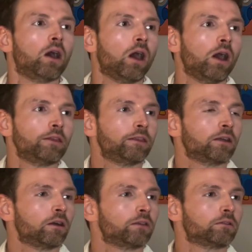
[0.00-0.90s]
I
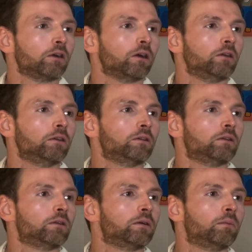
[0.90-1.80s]
think I throw
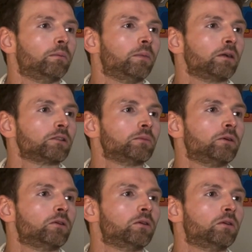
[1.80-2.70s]
much
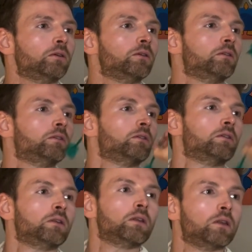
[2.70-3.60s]
more
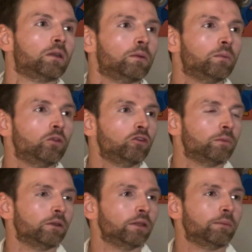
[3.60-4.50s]

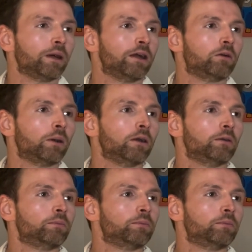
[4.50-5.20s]
movement in my elbow.